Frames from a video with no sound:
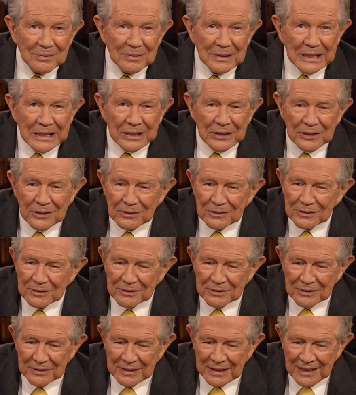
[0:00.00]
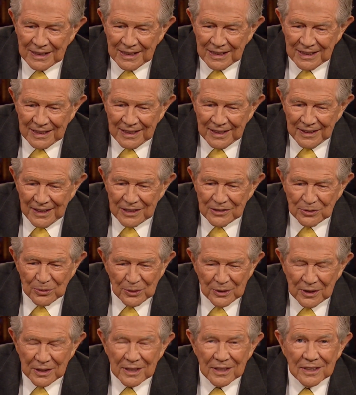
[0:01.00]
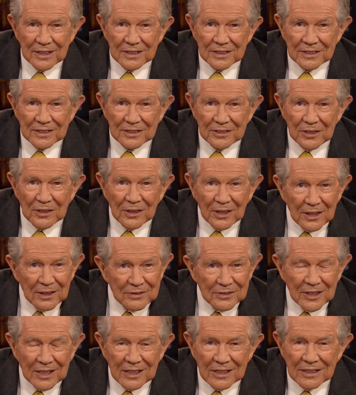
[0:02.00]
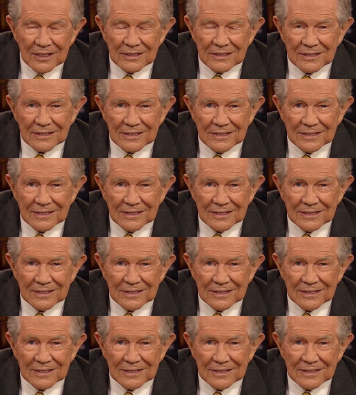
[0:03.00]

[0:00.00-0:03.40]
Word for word: You know, that's what it is. Do you love God?